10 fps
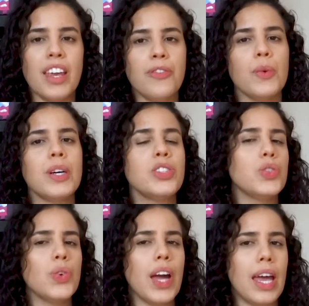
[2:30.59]
If you want
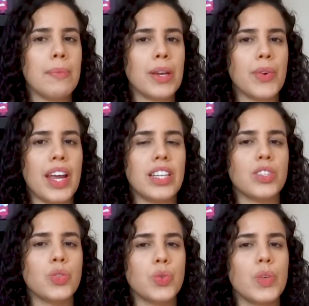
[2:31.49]
to emigrate
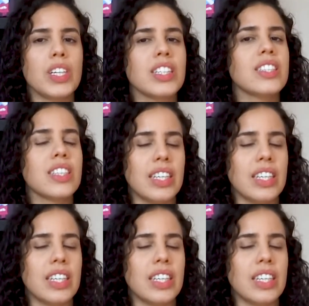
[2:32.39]
to another